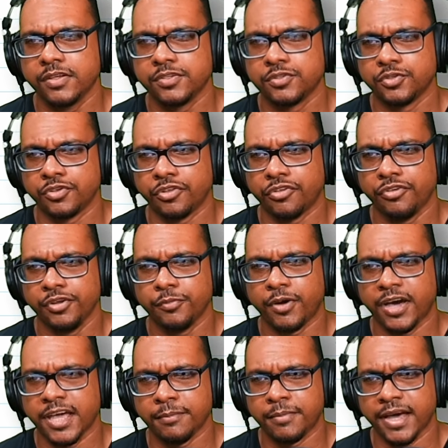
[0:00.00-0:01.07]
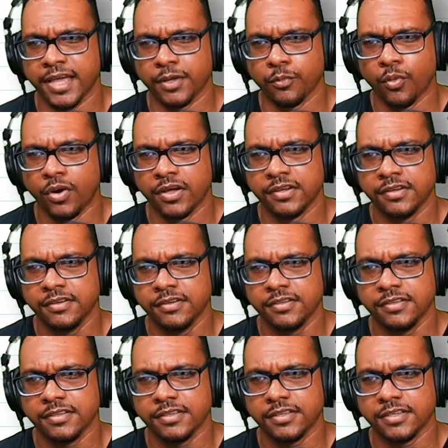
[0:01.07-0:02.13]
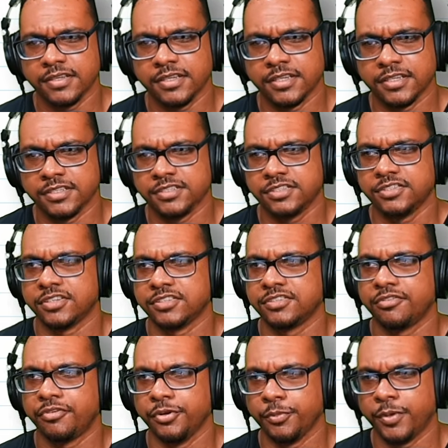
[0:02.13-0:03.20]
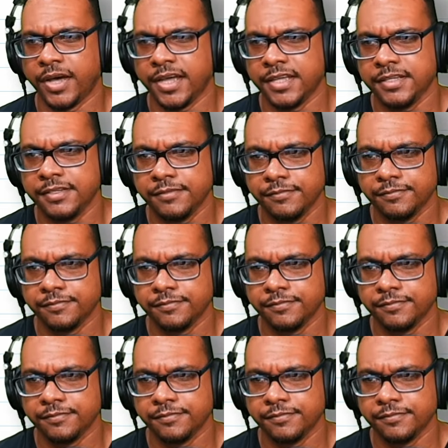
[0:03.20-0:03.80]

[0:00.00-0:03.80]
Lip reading: So 3y by 1 is just 3y.